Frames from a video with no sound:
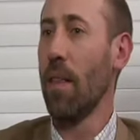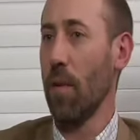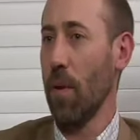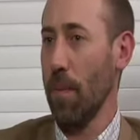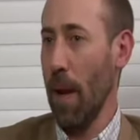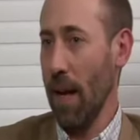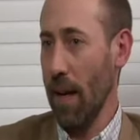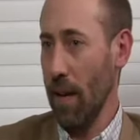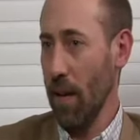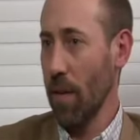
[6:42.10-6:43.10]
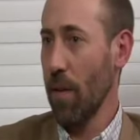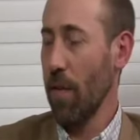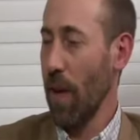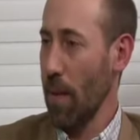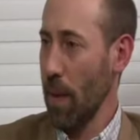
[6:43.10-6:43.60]
the remaining
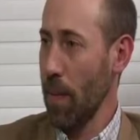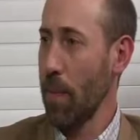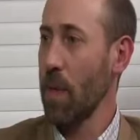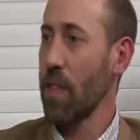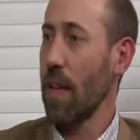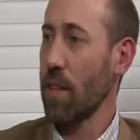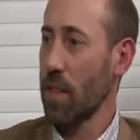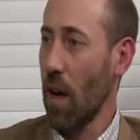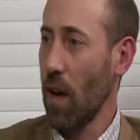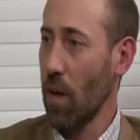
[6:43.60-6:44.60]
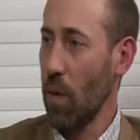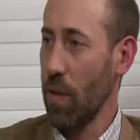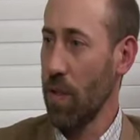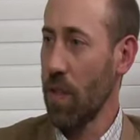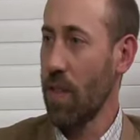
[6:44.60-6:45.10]
family members and
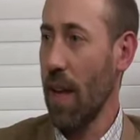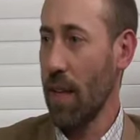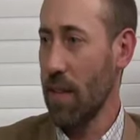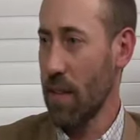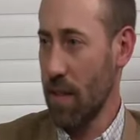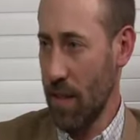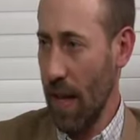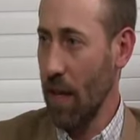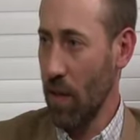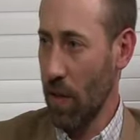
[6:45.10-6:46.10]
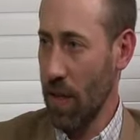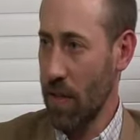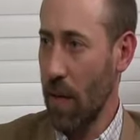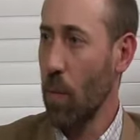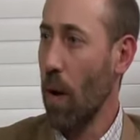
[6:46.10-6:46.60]
stockholders to take a look
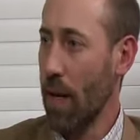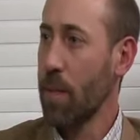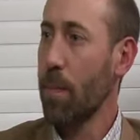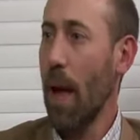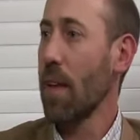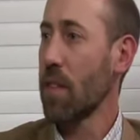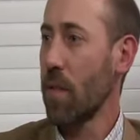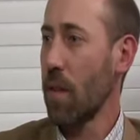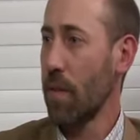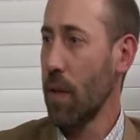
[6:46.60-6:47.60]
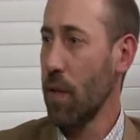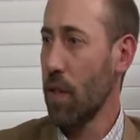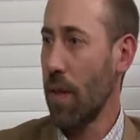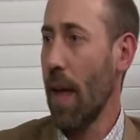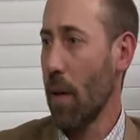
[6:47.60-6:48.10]
and say what is best for the
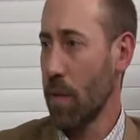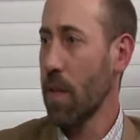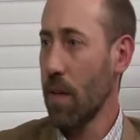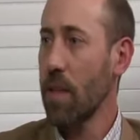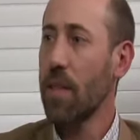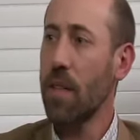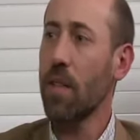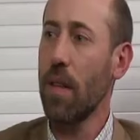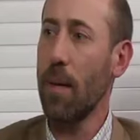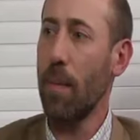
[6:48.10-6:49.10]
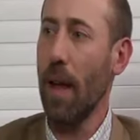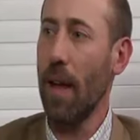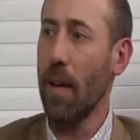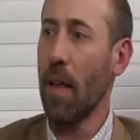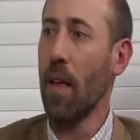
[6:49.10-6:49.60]
future, and that was their decision they
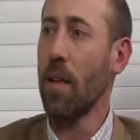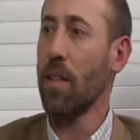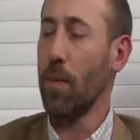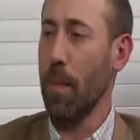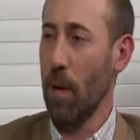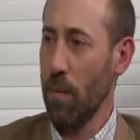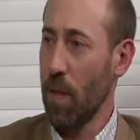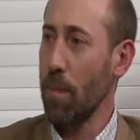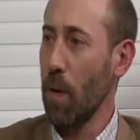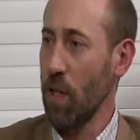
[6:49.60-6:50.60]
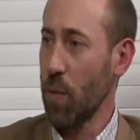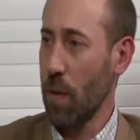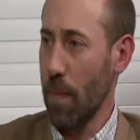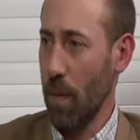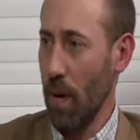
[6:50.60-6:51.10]
made to merge
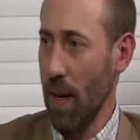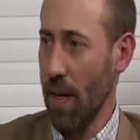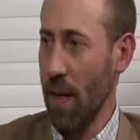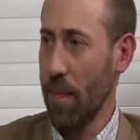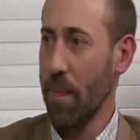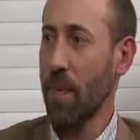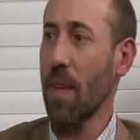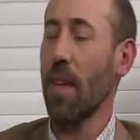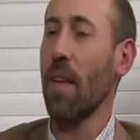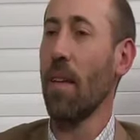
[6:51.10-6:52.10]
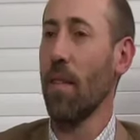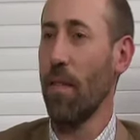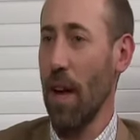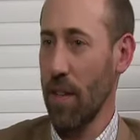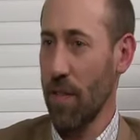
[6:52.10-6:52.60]
with Milwaukee.
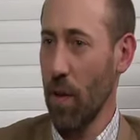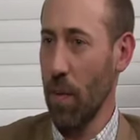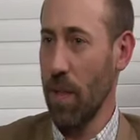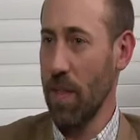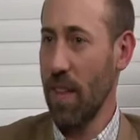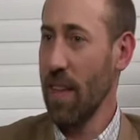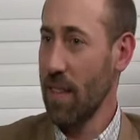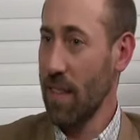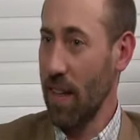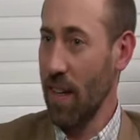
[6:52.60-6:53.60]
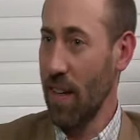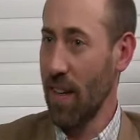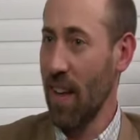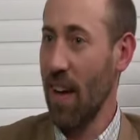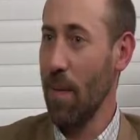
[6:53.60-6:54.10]
Fast forward to this year,
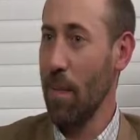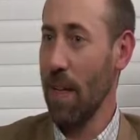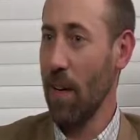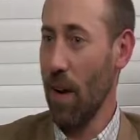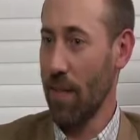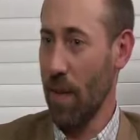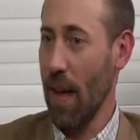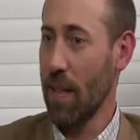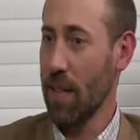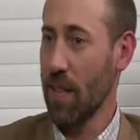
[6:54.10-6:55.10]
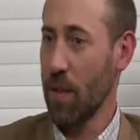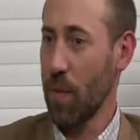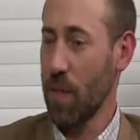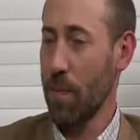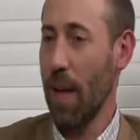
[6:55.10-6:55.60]
a year after that
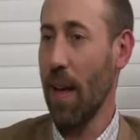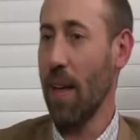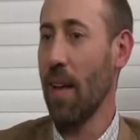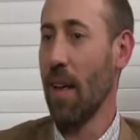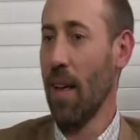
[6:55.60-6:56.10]
decision was made,